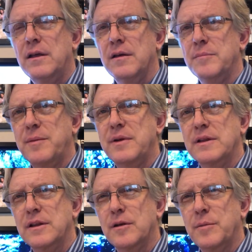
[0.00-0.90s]
maybe a
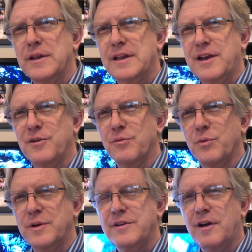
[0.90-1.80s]
little bit later when
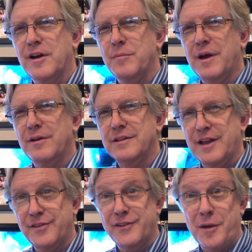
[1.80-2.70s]
we talk about
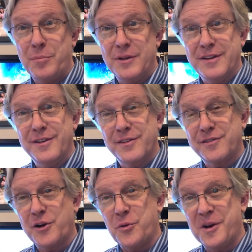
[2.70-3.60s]
Led Zeppelin and
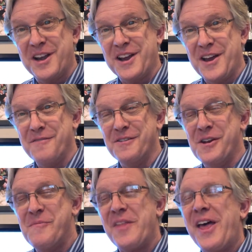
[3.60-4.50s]
Stairway to Heaven.
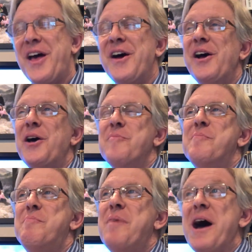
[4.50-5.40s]

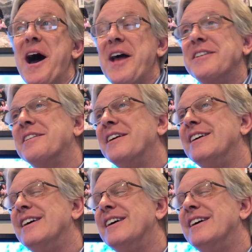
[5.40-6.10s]
But